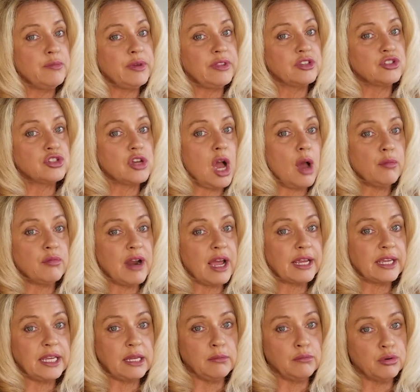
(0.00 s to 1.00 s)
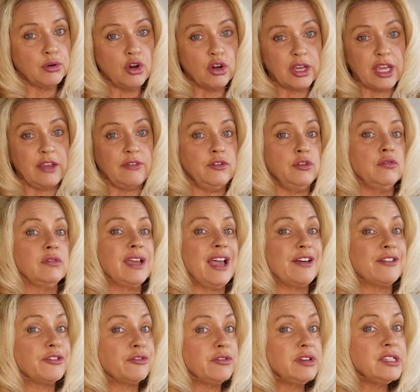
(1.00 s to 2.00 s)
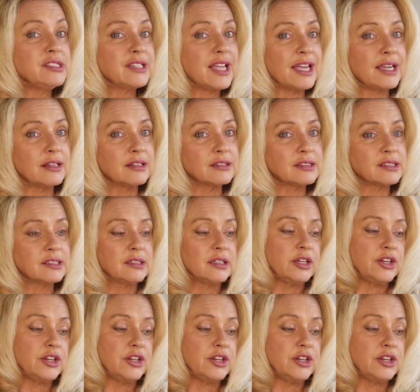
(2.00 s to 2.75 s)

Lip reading: the top ranking book if you get 3 sales,